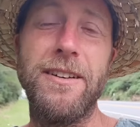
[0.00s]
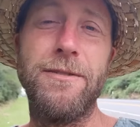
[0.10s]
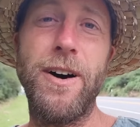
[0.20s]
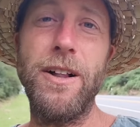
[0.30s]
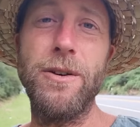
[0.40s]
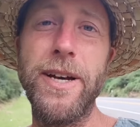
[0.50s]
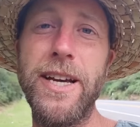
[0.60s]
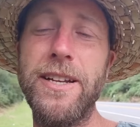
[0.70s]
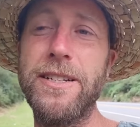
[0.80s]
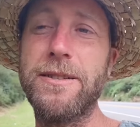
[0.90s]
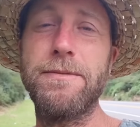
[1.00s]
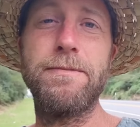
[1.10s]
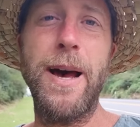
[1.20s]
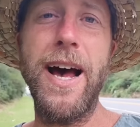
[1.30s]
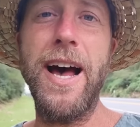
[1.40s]
following in his
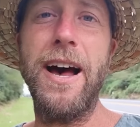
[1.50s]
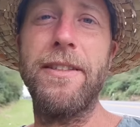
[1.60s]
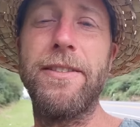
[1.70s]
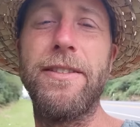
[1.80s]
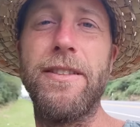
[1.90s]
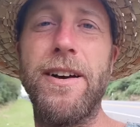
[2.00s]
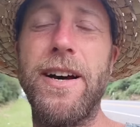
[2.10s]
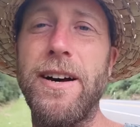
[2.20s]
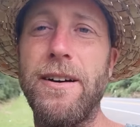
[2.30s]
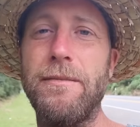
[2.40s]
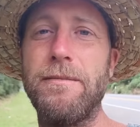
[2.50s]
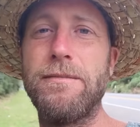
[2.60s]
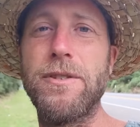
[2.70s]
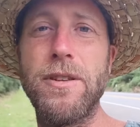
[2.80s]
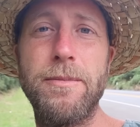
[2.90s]
path um,
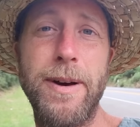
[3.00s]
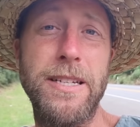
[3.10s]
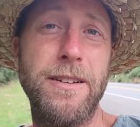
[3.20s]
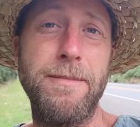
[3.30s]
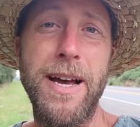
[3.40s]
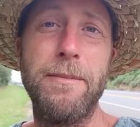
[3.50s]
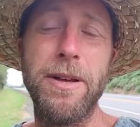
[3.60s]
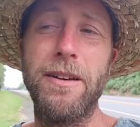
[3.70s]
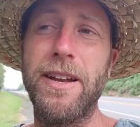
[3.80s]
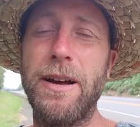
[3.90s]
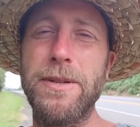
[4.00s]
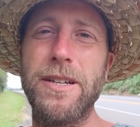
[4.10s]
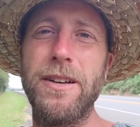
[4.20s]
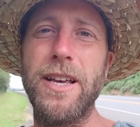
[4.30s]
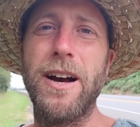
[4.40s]
to the best of my ability. I'm
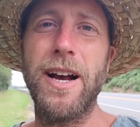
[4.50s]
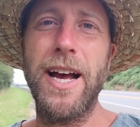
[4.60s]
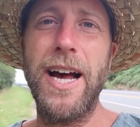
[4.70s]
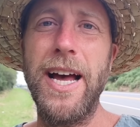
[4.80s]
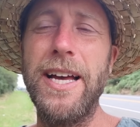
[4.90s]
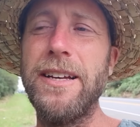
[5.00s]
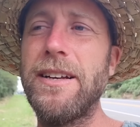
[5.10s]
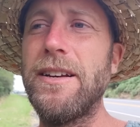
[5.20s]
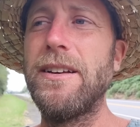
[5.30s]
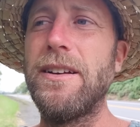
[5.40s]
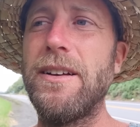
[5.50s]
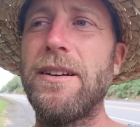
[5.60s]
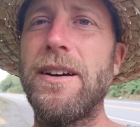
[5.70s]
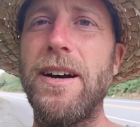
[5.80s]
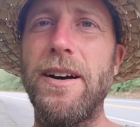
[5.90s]
still a young guy.
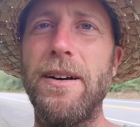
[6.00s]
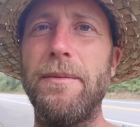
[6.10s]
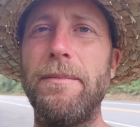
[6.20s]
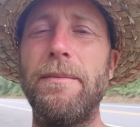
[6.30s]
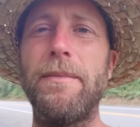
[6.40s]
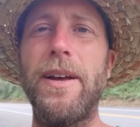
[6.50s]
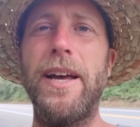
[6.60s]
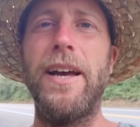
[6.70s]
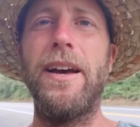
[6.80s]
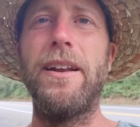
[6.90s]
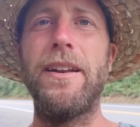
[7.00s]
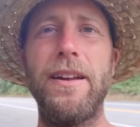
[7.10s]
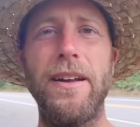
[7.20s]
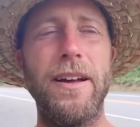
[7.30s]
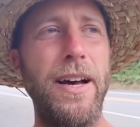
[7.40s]
Um,
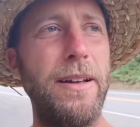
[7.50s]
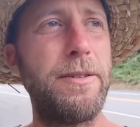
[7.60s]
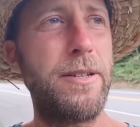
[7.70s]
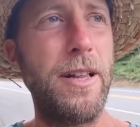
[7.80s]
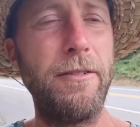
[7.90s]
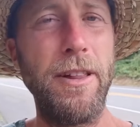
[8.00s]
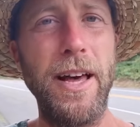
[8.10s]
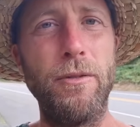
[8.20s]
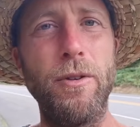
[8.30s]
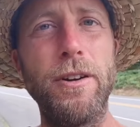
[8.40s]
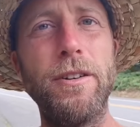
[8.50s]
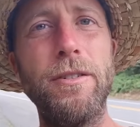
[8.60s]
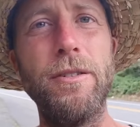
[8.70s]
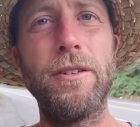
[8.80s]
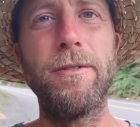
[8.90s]
and I still have a lot of work to
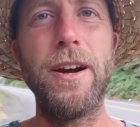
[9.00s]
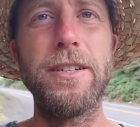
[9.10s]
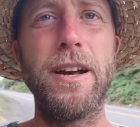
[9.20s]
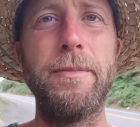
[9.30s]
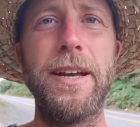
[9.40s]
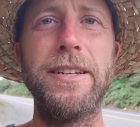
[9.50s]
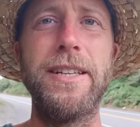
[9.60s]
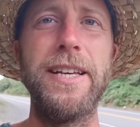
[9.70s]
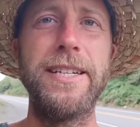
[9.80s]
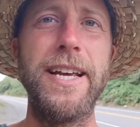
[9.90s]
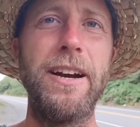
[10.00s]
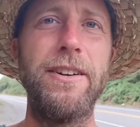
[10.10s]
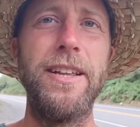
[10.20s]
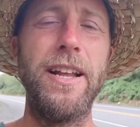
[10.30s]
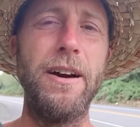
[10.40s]
do as far as coming into the
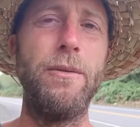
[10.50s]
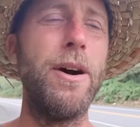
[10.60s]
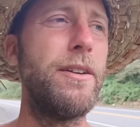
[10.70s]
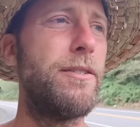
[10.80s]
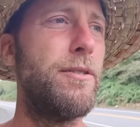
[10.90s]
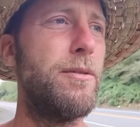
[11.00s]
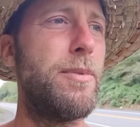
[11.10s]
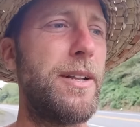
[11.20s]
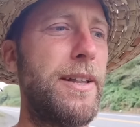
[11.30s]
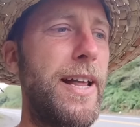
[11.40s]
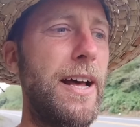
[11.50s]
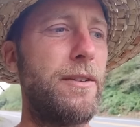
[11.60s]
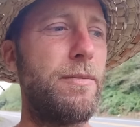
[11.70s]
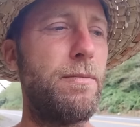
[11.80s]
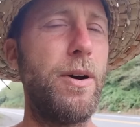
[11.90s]
integrity that I want to, but
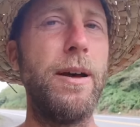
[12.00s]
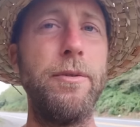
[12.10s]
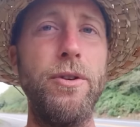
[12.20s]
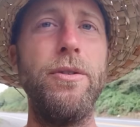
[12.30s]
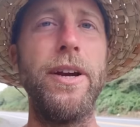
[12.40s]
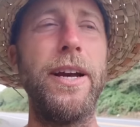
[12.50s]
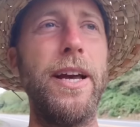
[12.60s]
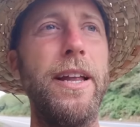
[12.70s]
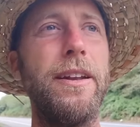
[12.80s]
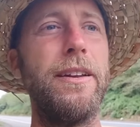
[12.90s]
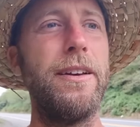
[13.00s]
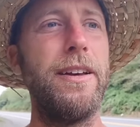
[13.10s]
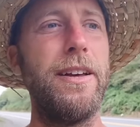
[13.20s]
that's what I'm doing. And